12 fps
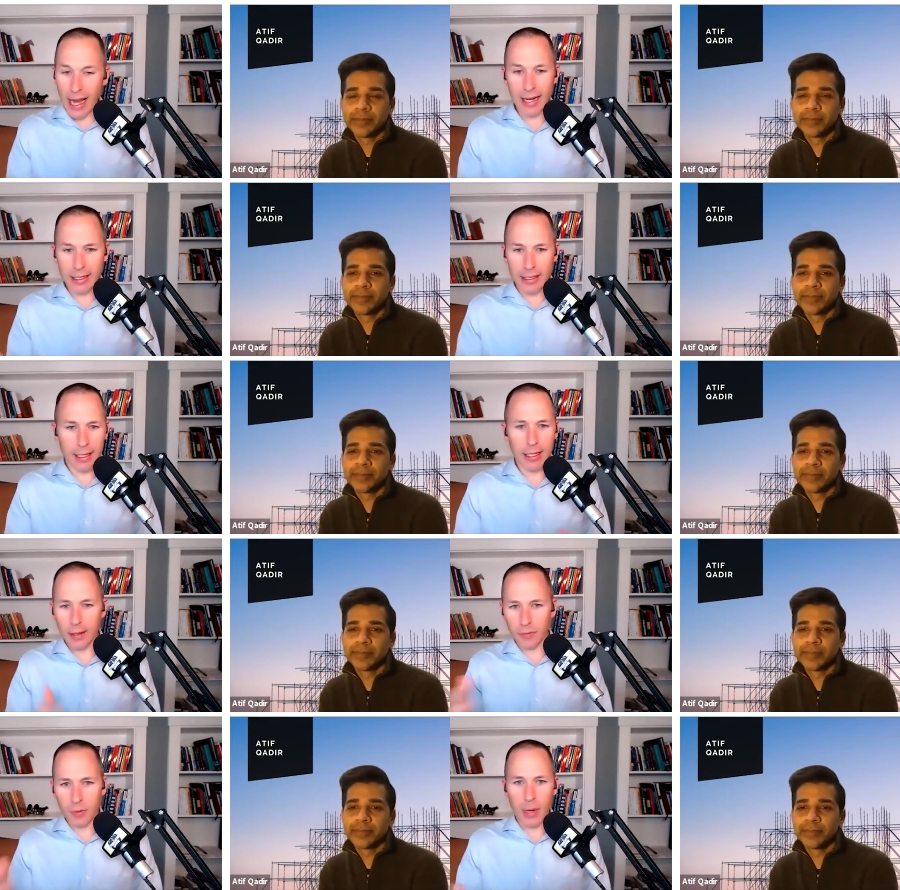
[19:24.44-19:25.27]
Speaker 1: tax
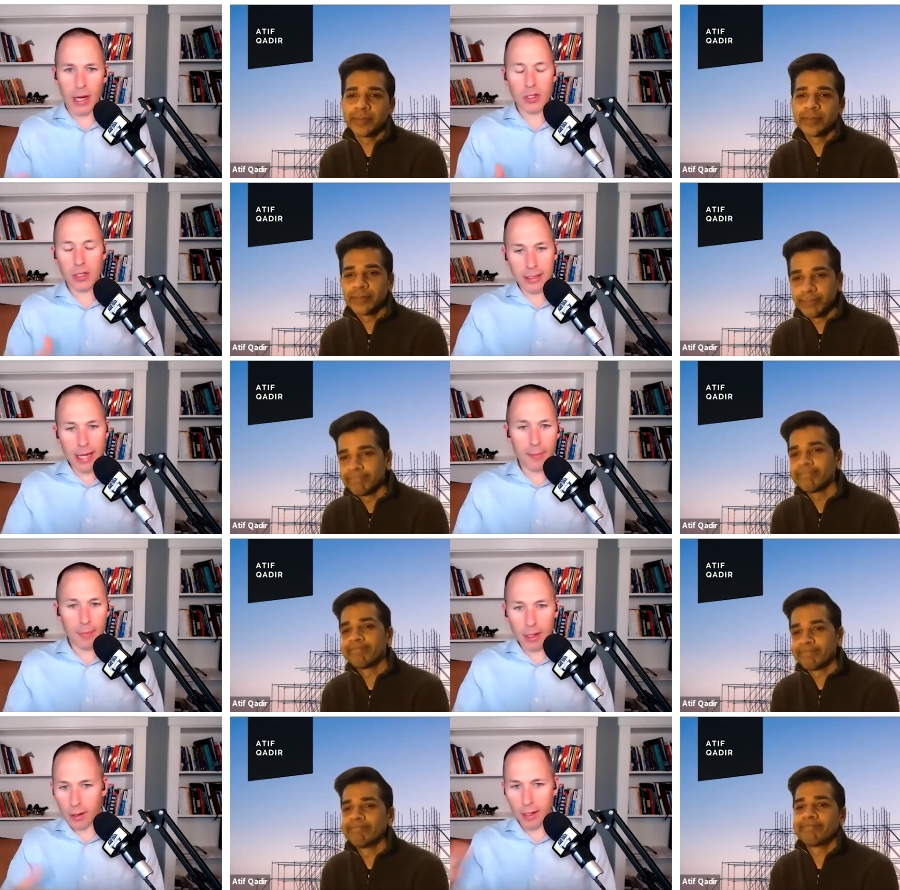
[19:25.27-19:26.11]
information that's
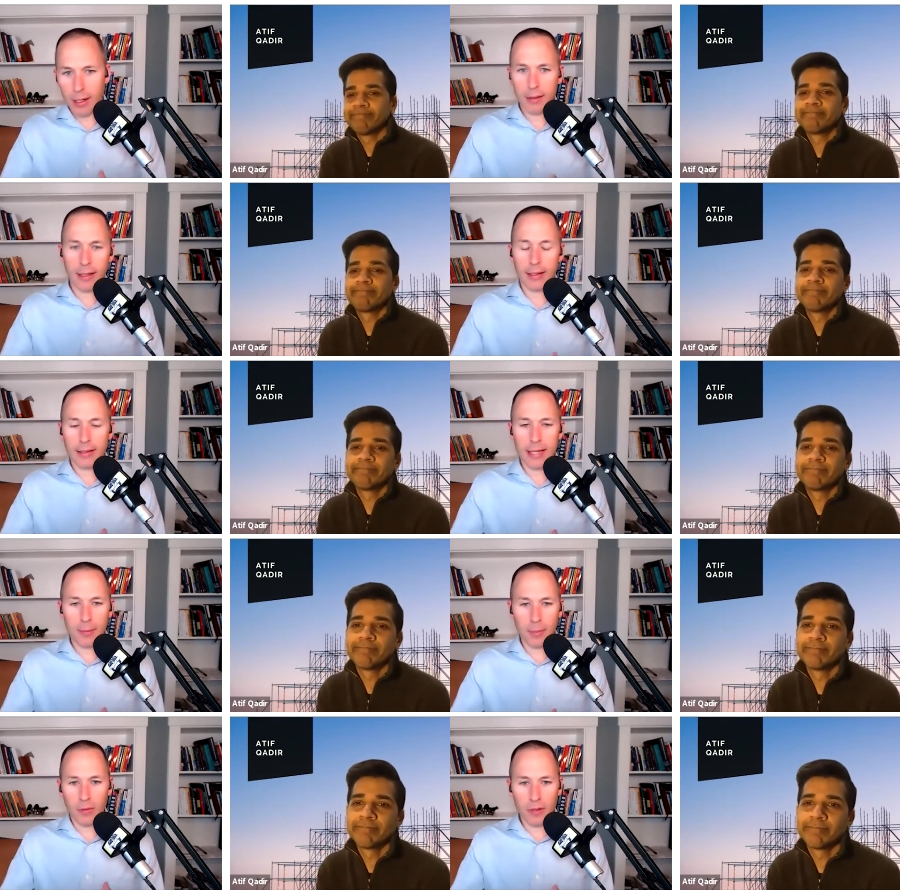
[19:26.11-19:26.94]
happening or anything
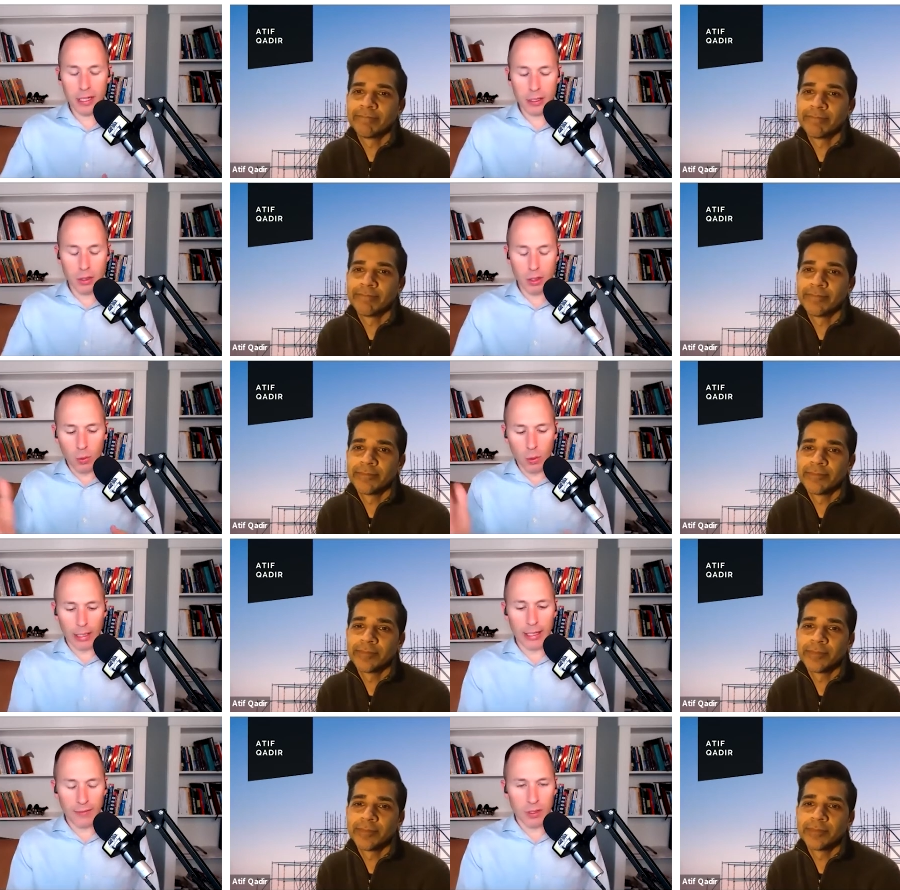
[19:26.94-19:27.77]
that's happening over this next year you
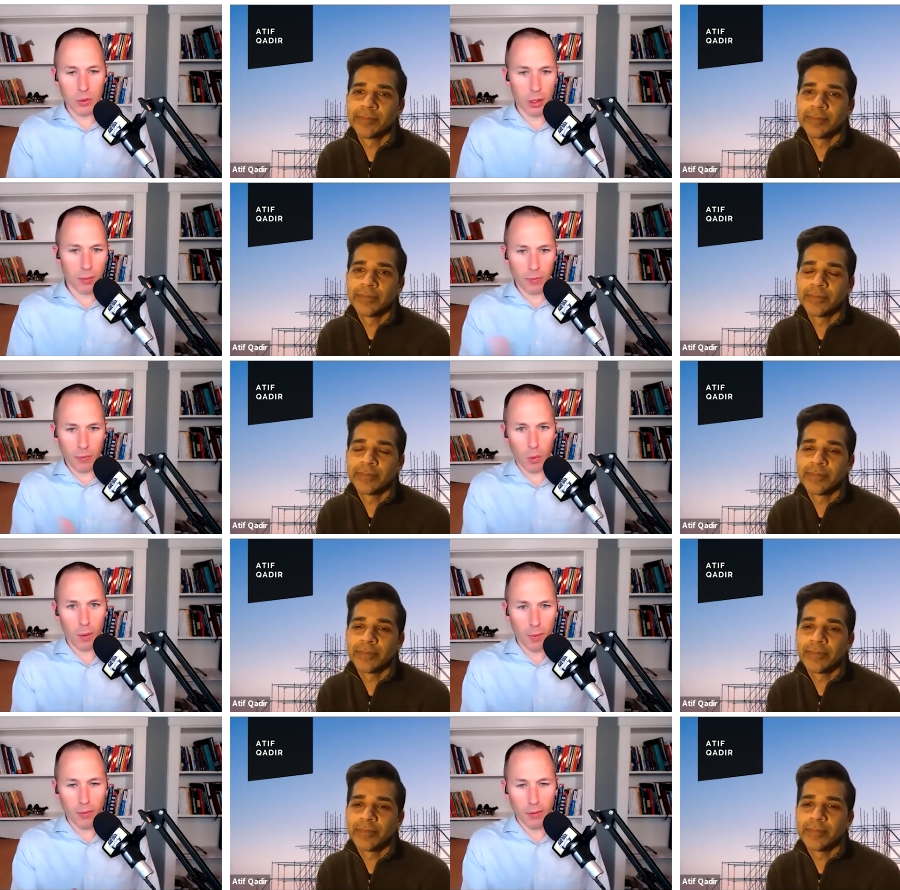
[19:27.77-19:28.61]
want to leave us with
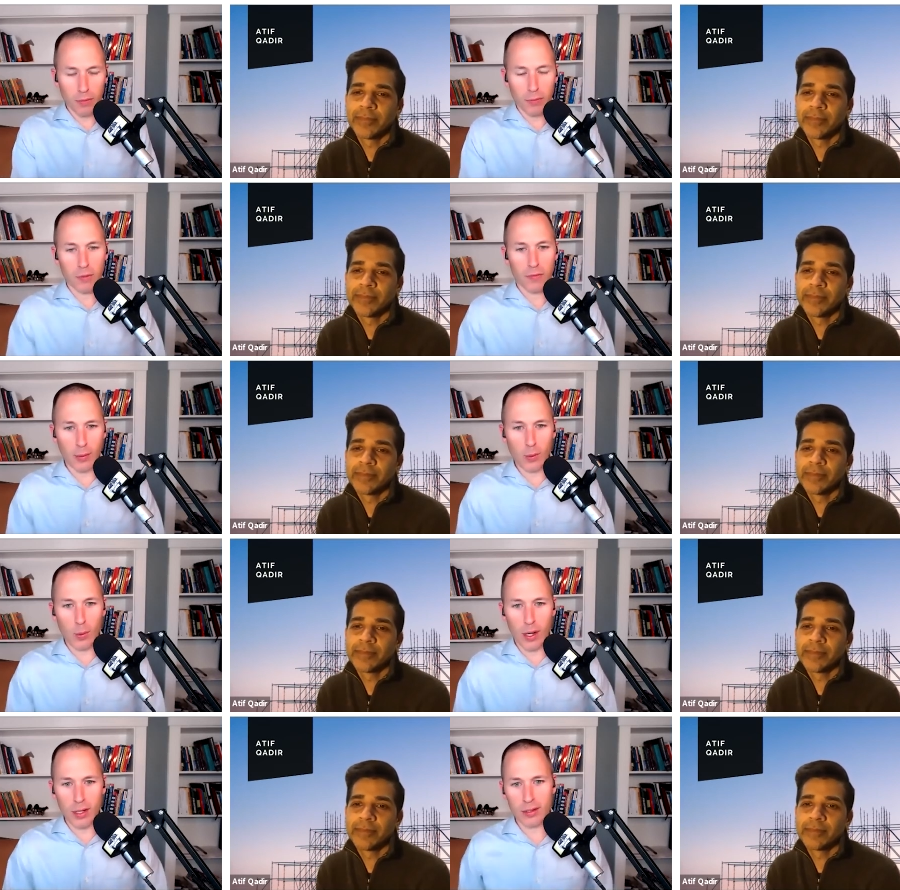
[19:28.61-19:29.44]
before we move to a few final
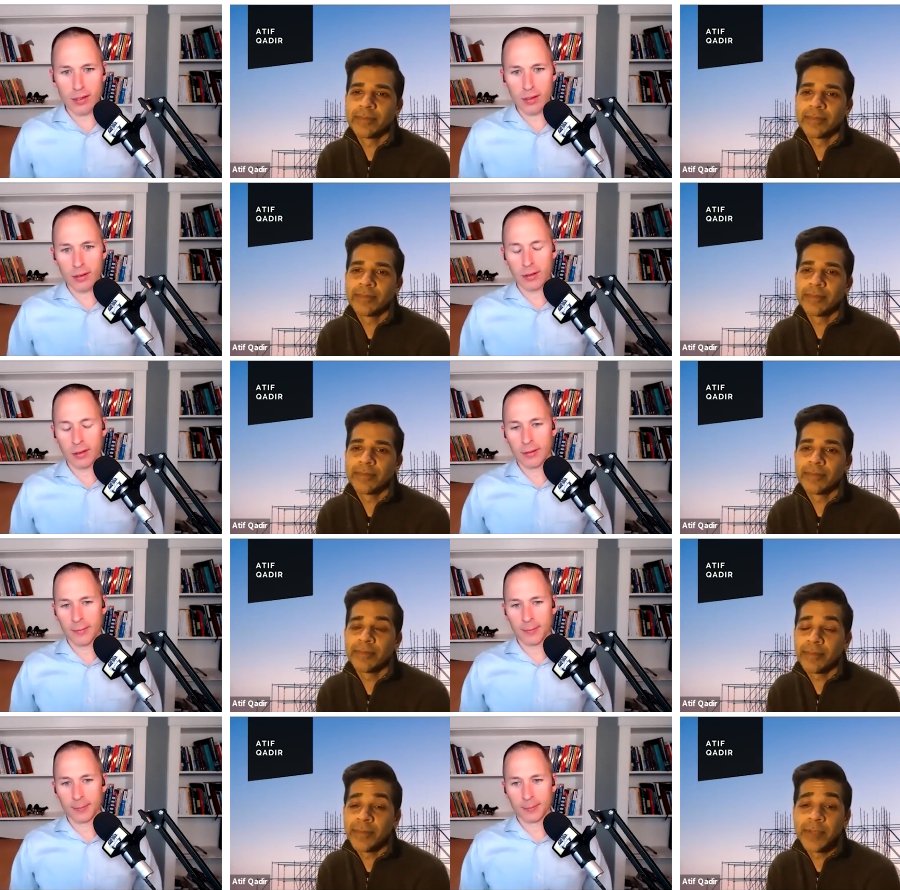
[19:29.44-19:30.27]
questions?
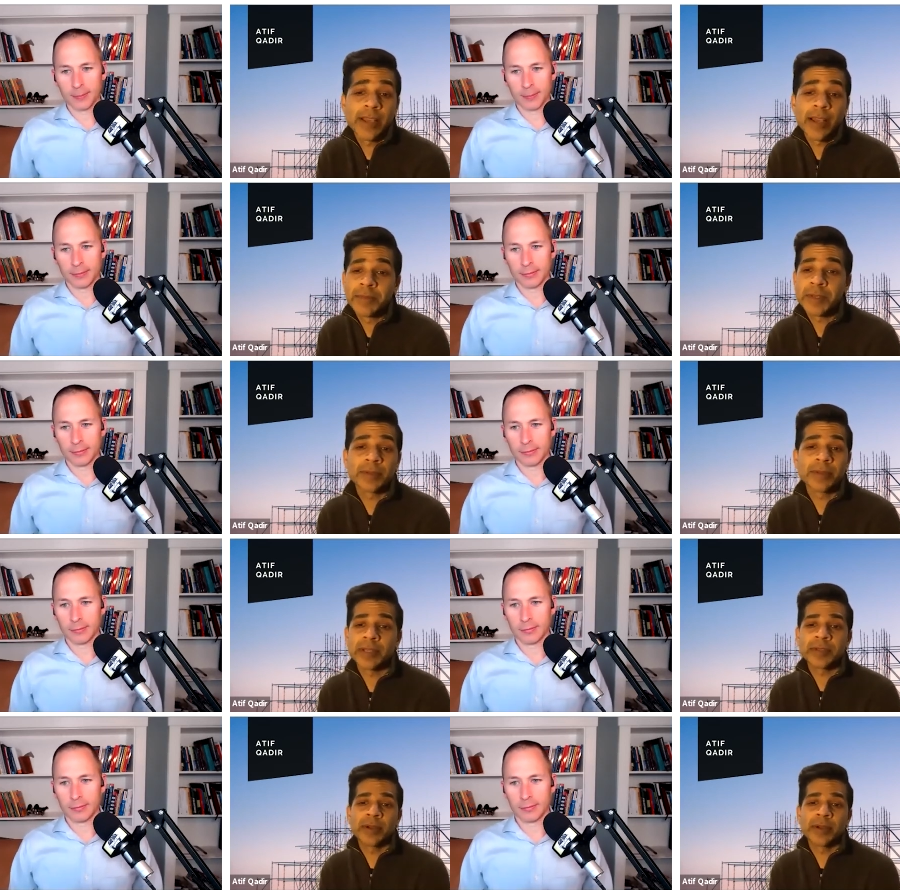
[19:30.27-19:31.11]
Speaker 2: Yeah,
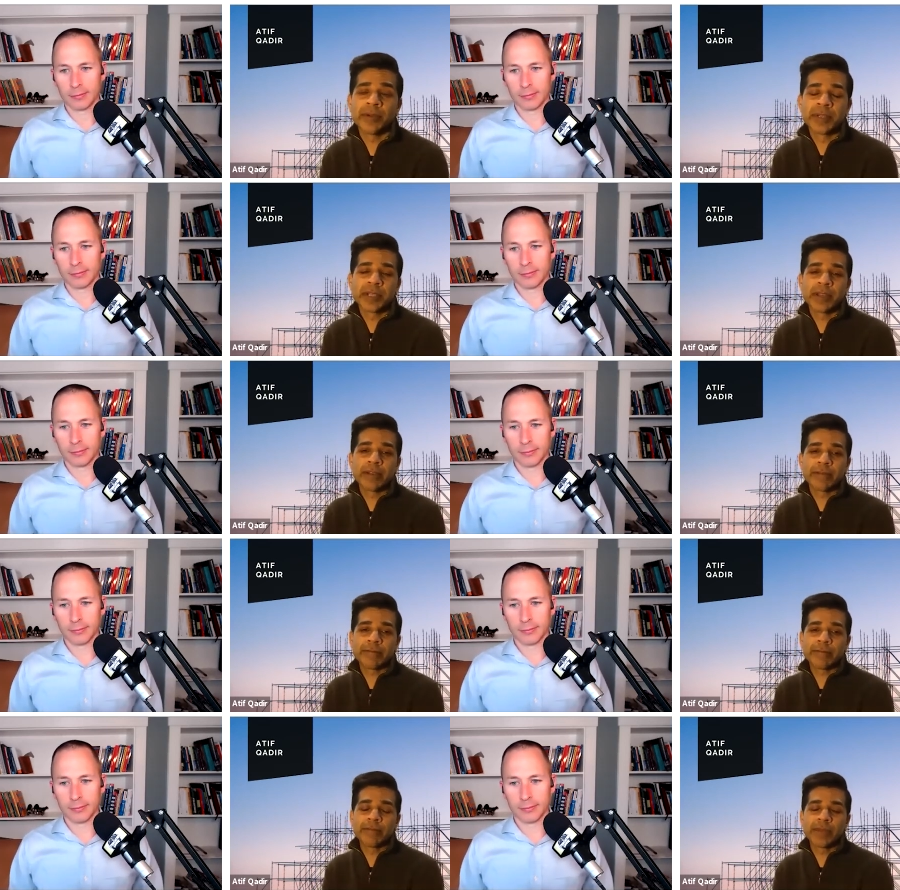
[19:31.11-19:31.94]
absolutely. So I would say
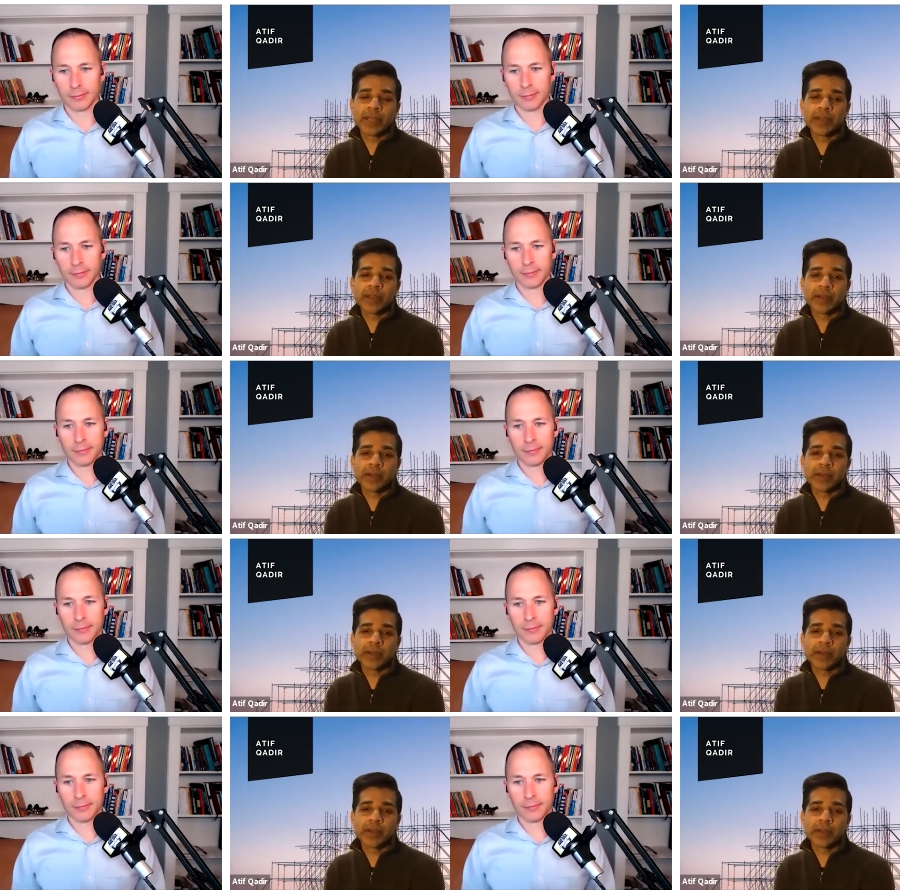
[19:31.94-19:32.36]
for me,